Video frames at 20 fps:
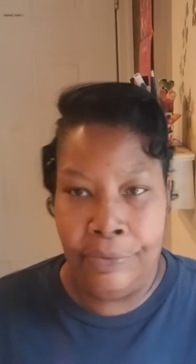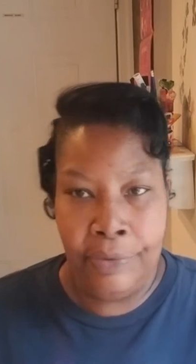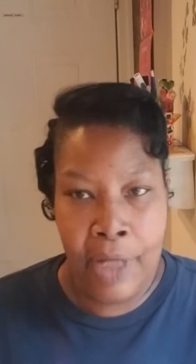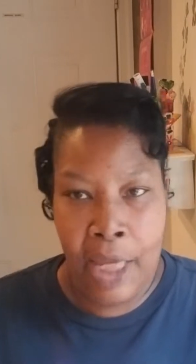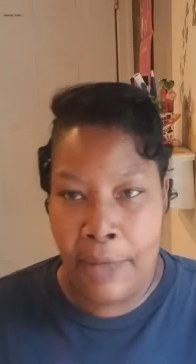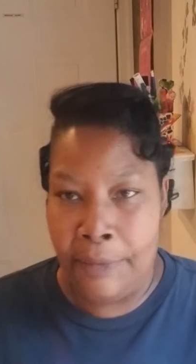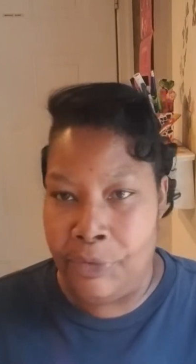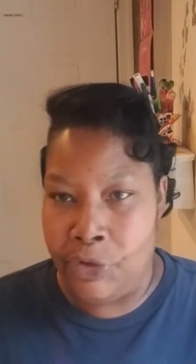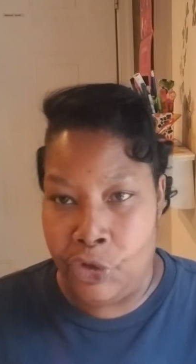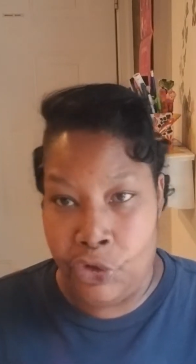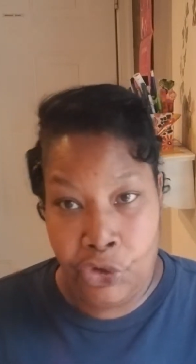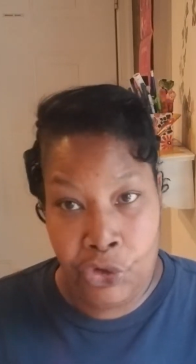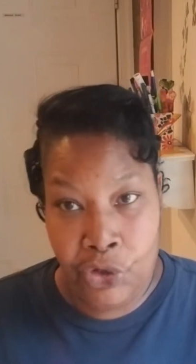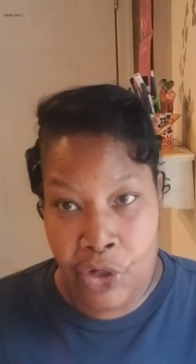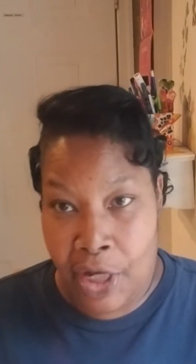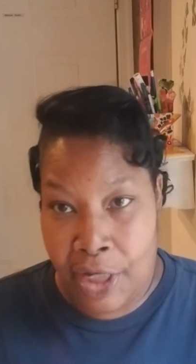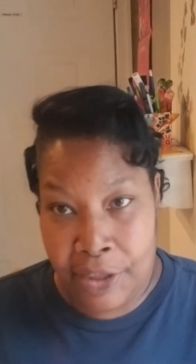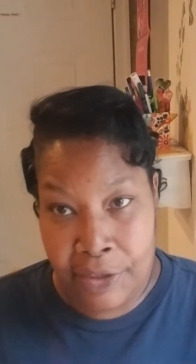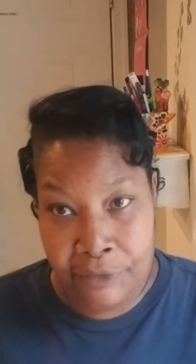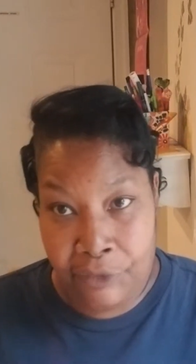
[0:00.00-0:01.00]
I'm sure you
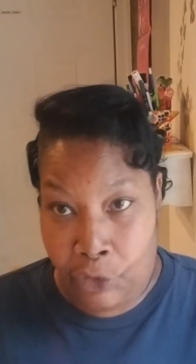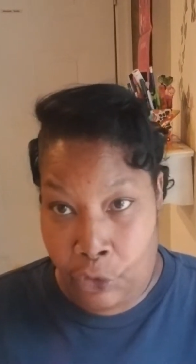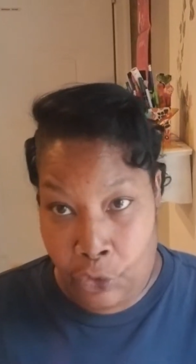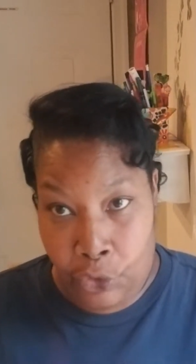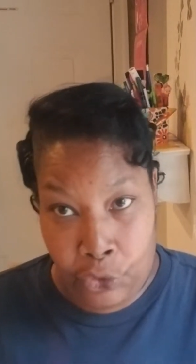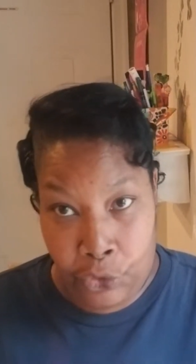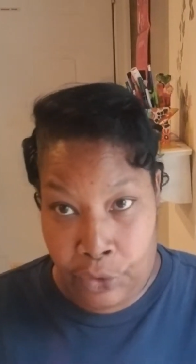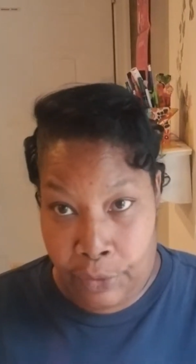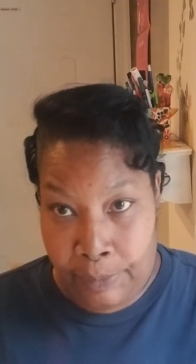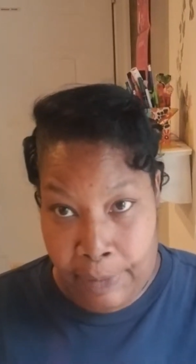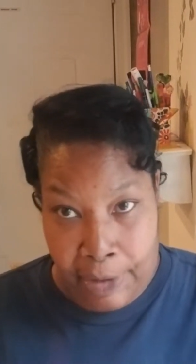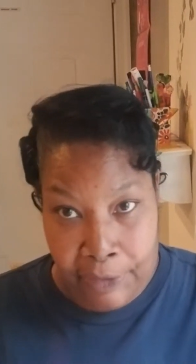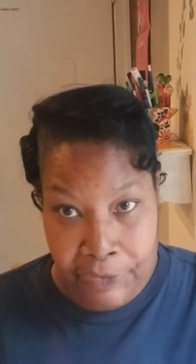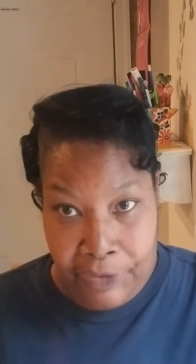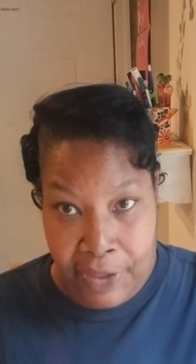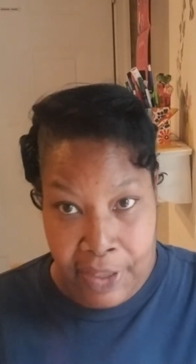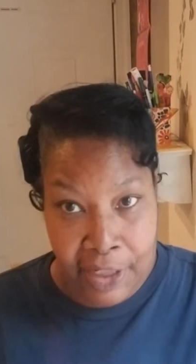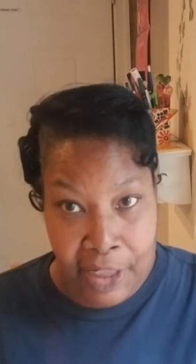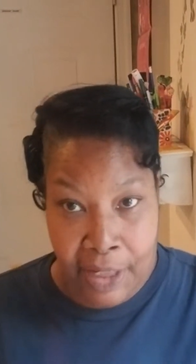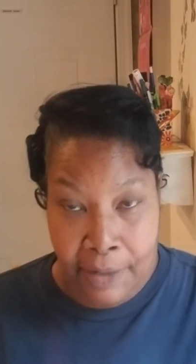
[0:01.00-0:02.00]
guys have heard about
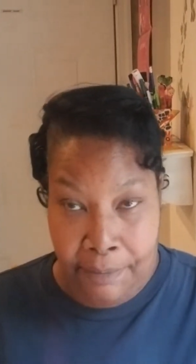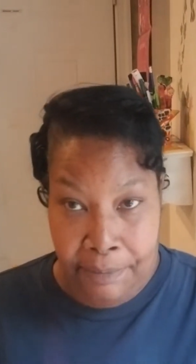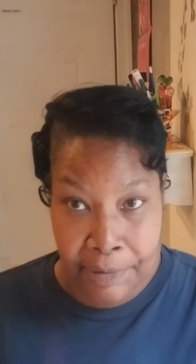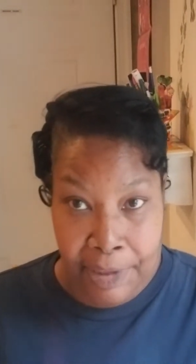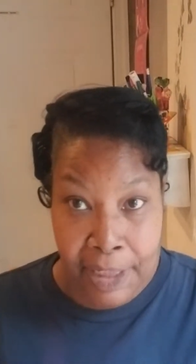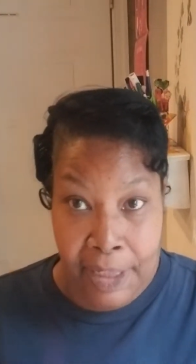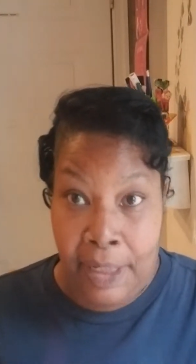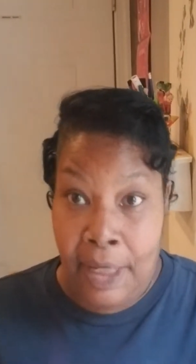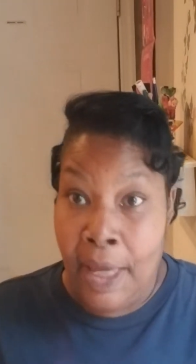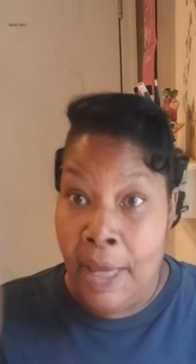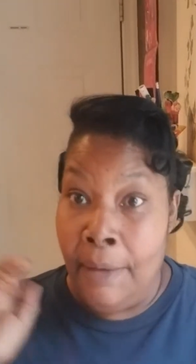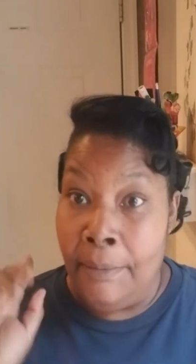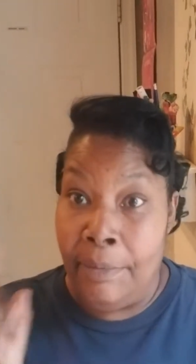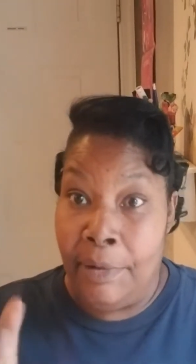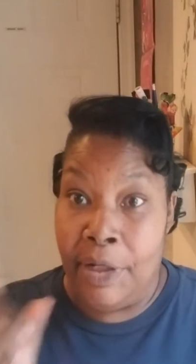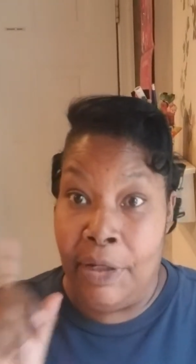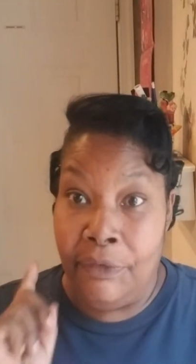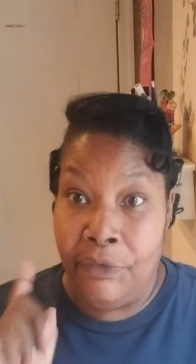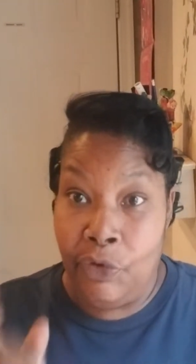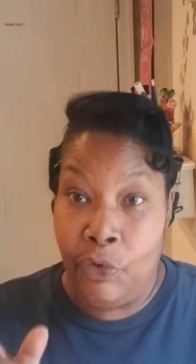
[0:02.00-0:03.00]
that company,
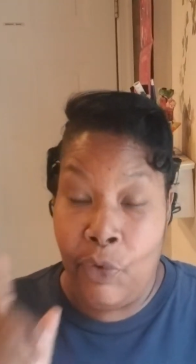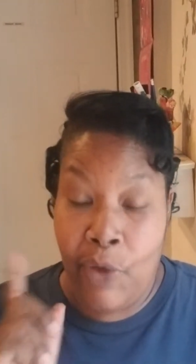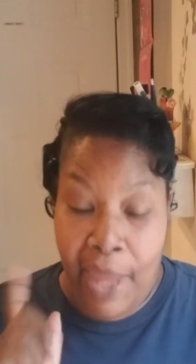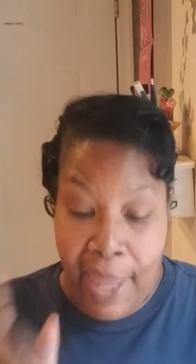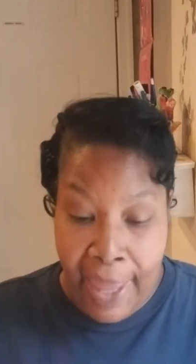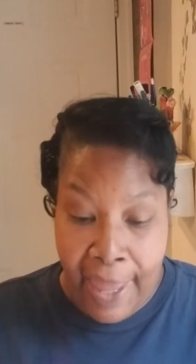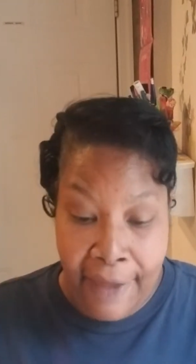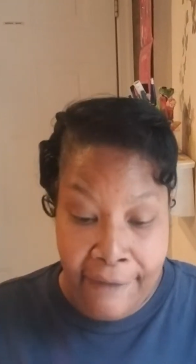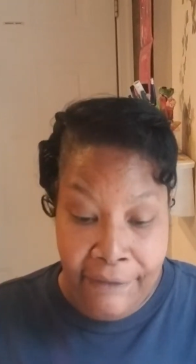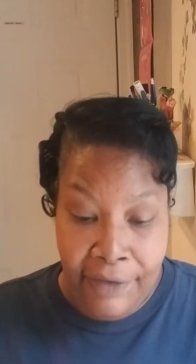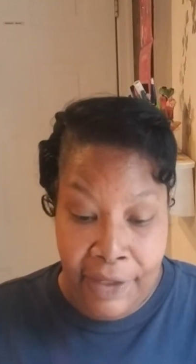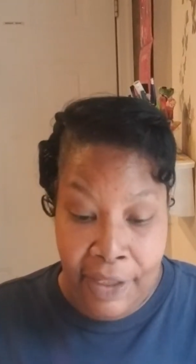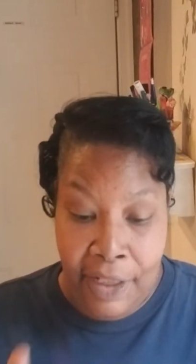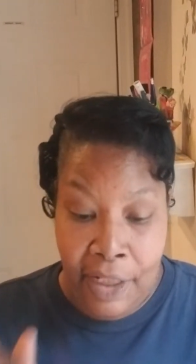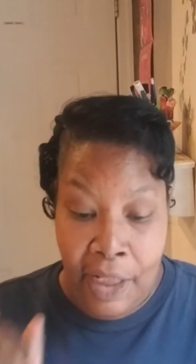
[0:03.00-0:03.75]
but if you haven't,